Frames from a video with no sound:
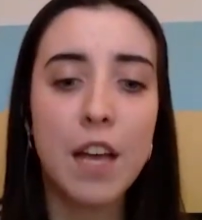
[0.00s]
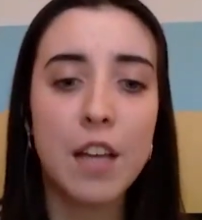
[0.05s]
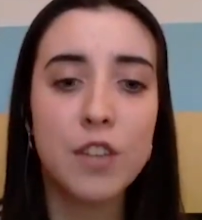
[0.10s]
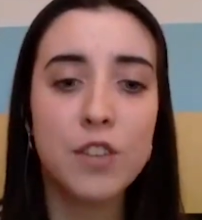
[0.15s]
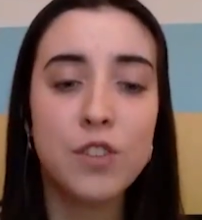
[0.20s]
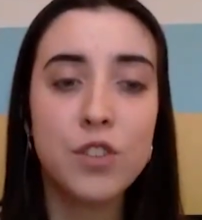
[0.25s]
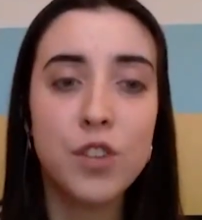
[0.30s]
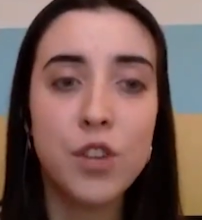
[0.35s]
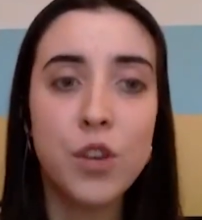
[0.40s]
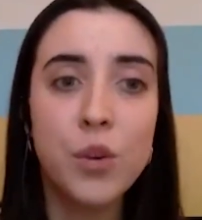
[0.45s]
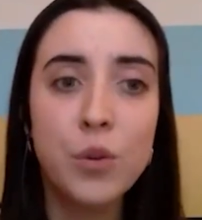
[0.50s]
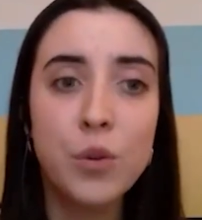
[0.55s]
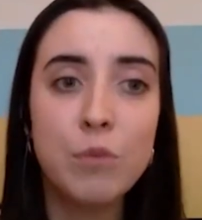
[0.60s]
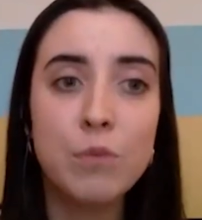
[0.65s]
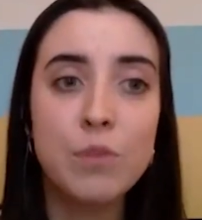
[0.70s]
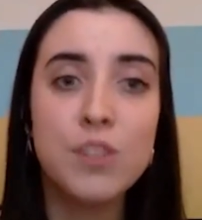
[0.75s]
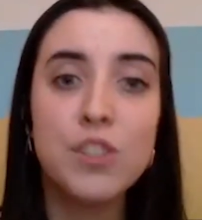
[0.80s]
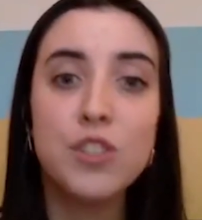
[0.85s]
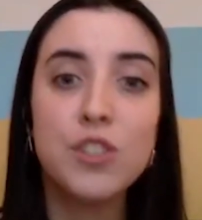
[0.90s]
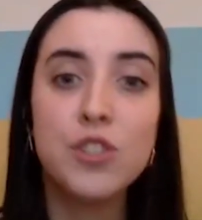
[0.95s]
Zoom
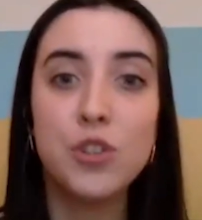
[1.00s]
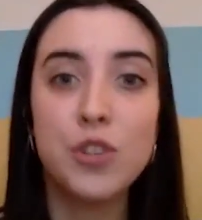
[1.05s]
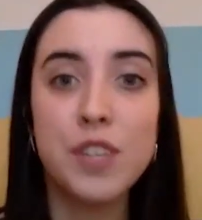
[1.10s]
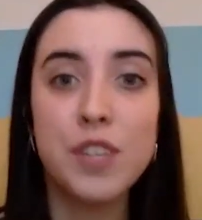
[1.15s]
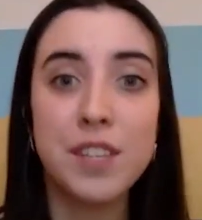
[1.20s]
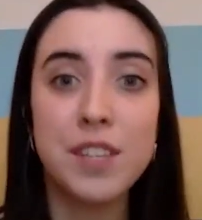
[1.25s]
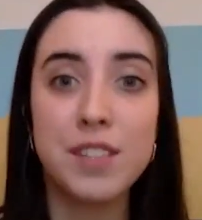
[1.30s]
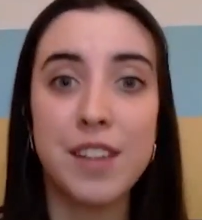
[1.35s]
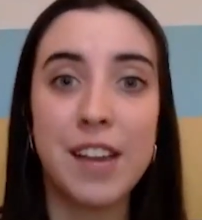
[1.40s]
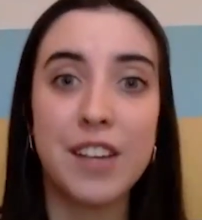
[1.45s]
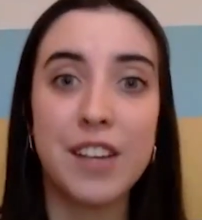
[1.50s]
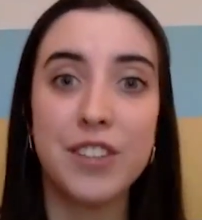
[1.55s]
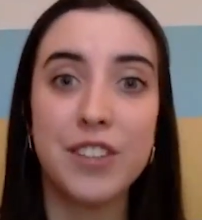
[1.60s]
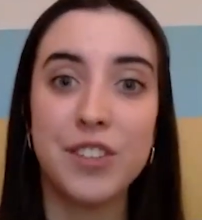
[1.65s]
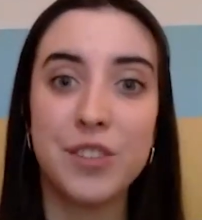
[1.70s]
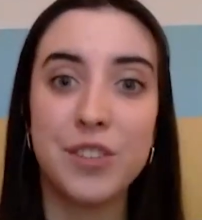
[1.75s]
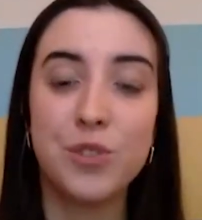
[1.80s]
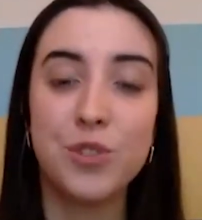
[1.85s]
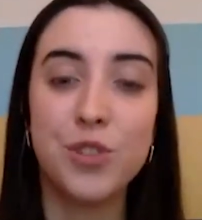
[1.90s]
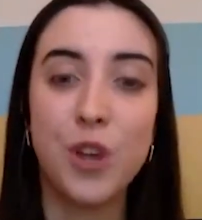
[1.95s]
study
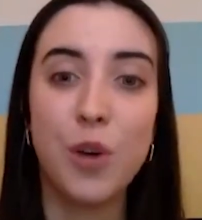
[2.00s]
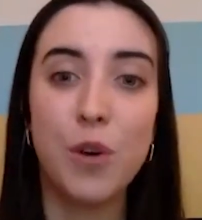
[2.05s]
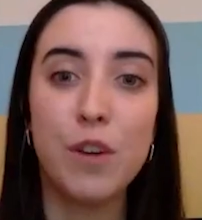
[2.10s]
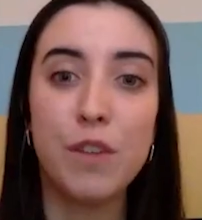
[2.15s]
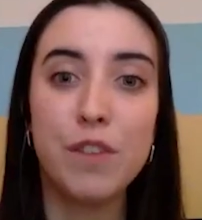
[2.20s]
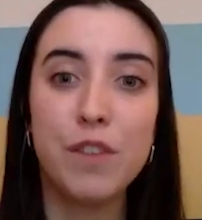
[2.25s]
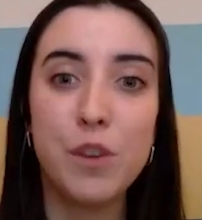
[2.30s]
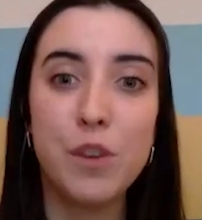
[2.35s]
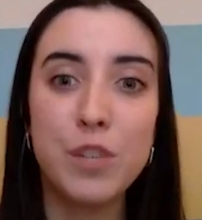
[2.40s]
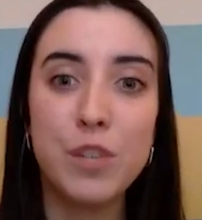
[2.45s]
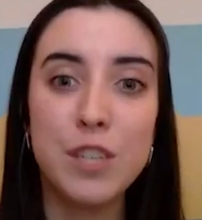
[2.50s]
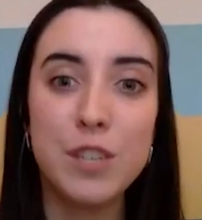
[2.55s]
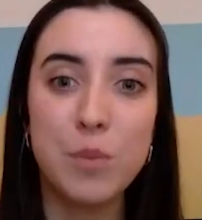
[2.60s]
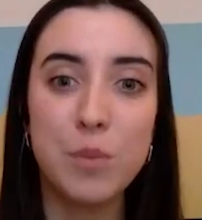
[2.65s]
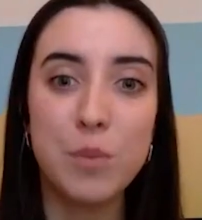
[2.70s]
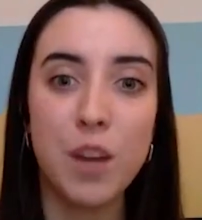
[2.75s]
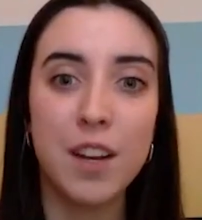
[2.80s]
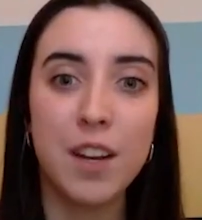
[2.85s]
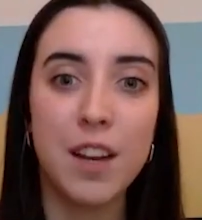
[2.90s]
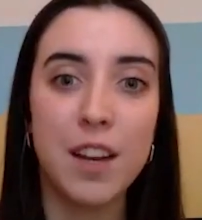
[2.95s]
session, so if you didn't
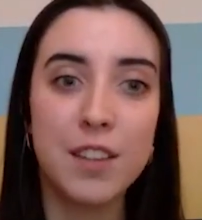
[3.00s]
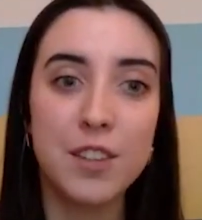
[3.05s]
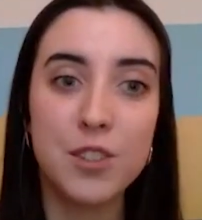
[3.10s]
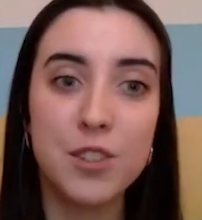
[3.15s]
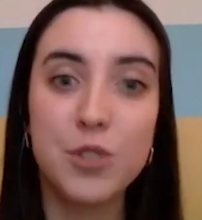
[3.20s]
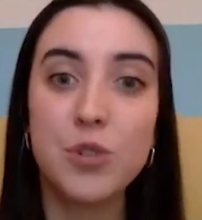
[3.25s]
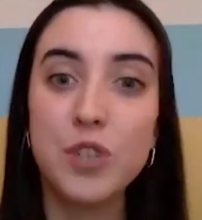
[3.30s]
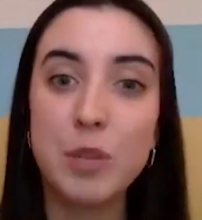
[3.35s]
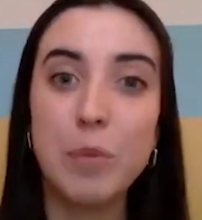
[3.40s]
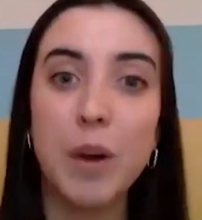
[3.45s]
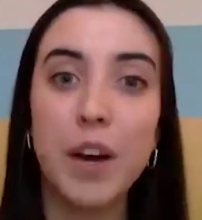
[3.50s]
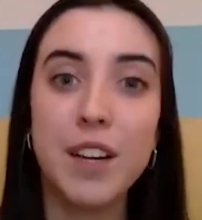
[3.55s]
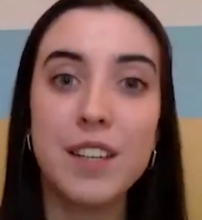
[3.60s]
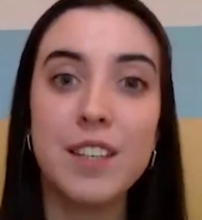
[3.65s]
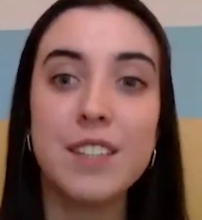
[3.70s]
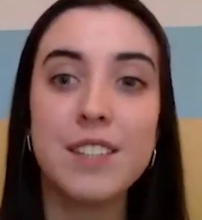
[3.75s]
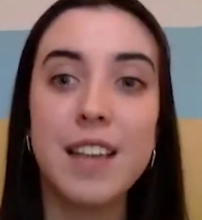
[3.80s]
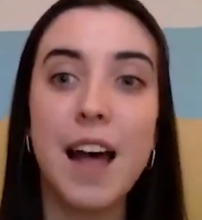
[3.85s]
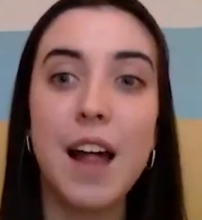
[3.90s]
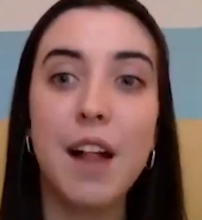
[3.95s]
want to like study by
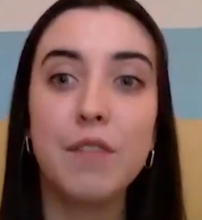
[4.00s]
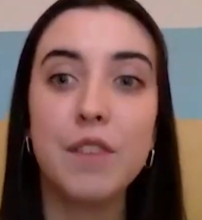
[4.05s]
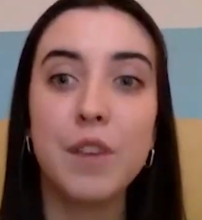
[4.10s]
yourself,